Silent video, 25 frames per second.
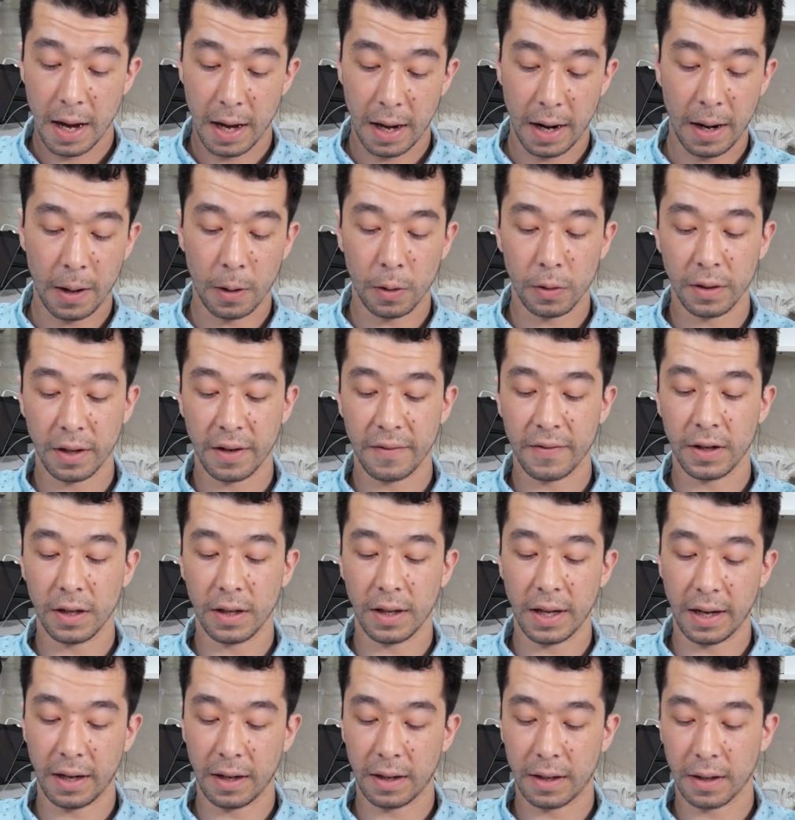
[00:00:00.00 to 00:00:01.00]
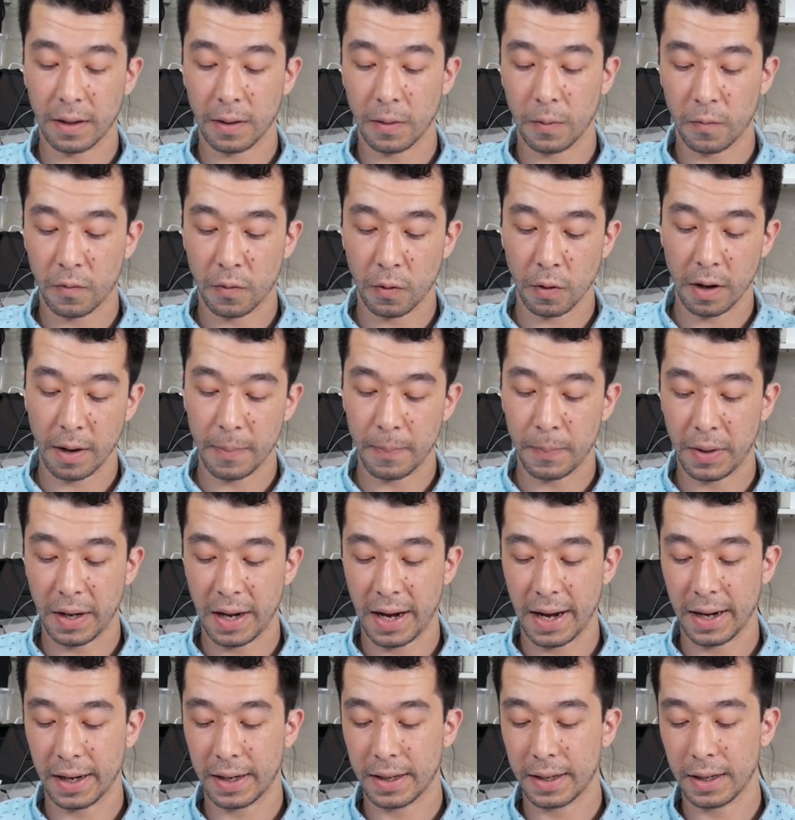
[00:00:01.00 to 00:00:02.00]
and I will leave a link for a
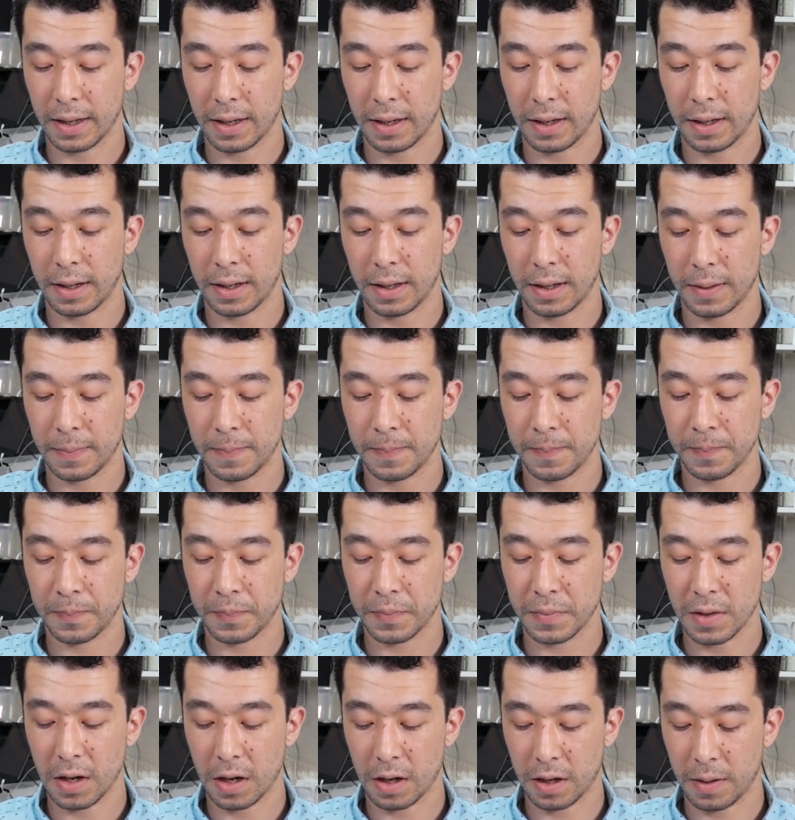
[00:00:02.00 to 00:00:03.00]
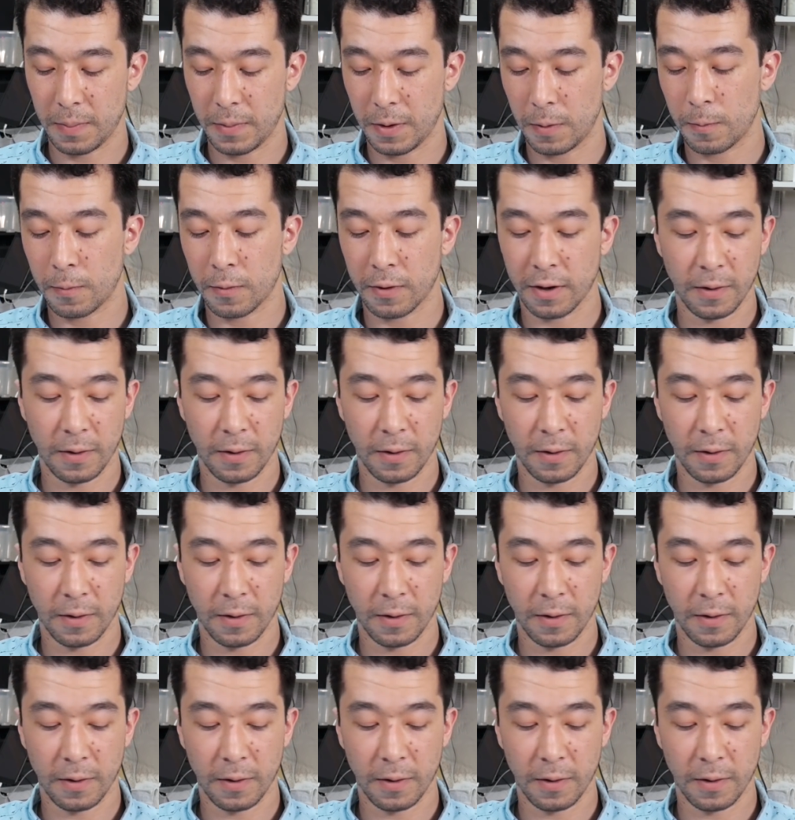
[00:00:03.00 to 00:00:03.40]
blank document